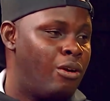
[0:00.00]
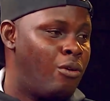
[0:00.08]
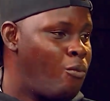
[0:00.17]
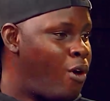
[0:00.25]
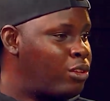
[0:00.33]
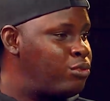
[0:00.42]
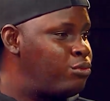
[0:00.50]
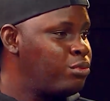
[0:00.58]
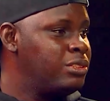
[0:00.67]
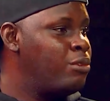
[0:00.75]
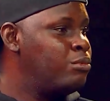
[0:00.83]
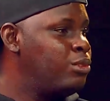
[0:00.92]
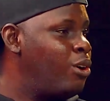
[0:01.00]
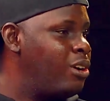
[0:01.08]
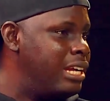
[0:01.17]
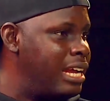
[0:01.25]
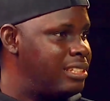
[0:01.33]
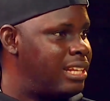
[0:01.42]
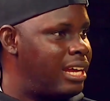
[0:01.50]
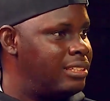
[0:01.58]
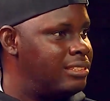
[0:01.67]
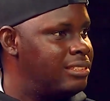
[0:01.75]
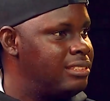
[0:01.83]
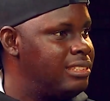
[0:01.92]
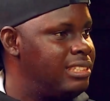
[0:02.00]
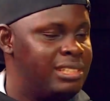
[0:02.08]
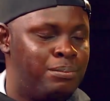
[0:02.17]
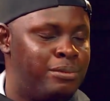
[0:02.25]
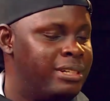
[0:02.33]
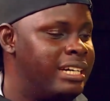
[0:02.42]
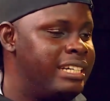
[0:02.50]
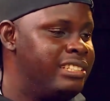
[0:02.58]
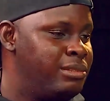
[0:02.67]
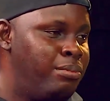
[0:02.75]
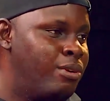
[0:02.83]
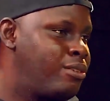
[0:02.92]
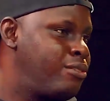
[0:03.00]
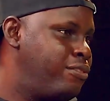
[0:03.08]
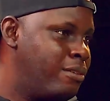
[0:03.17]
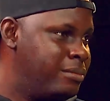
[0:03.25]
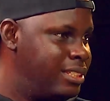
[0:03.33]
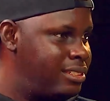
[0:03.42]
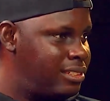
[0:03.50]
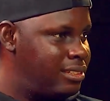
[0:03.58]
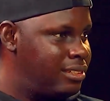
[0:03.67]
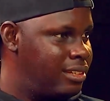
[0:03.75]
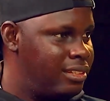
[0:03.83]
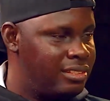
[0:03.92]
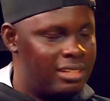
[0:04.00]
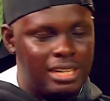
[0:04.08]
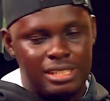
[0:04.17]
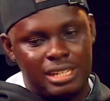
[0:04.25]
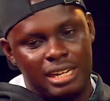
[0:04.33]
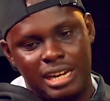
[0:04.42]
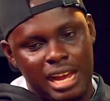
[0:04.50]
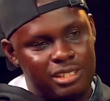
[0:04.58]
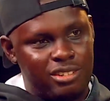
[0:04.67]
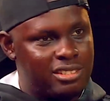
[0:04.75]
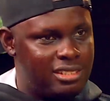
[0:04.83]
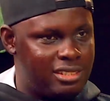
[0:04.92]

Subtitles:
what Tunde will not understand, his brain is blocked from it. You understand? That's just the